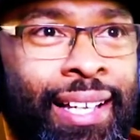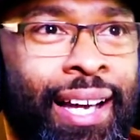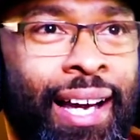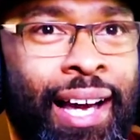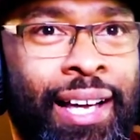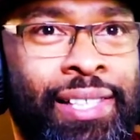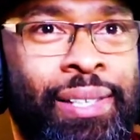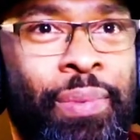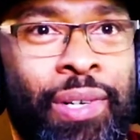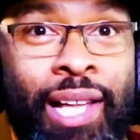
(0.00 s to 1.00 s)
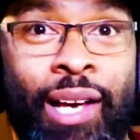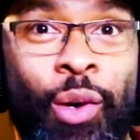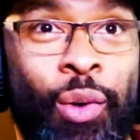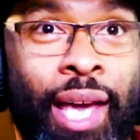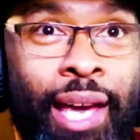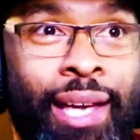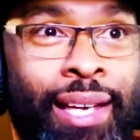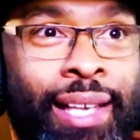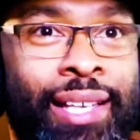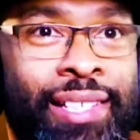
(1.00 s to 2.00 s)
Like how some words like
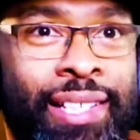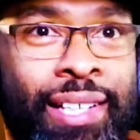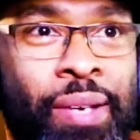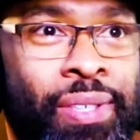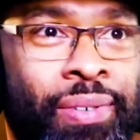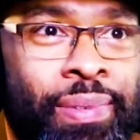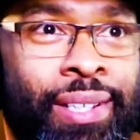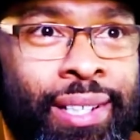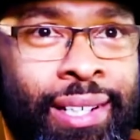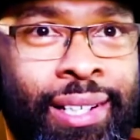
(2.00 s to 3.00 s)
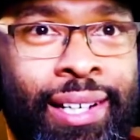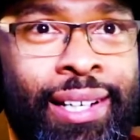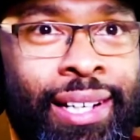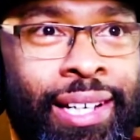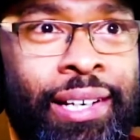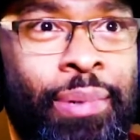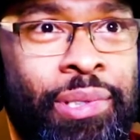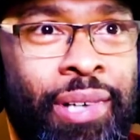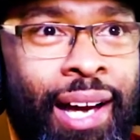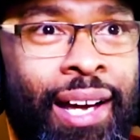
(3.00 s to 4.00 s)
okay comes from uh, the Gullah and the Igbo
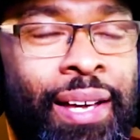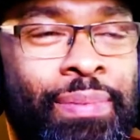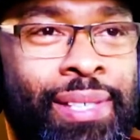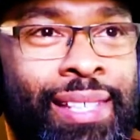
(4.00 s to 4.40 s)
tribes.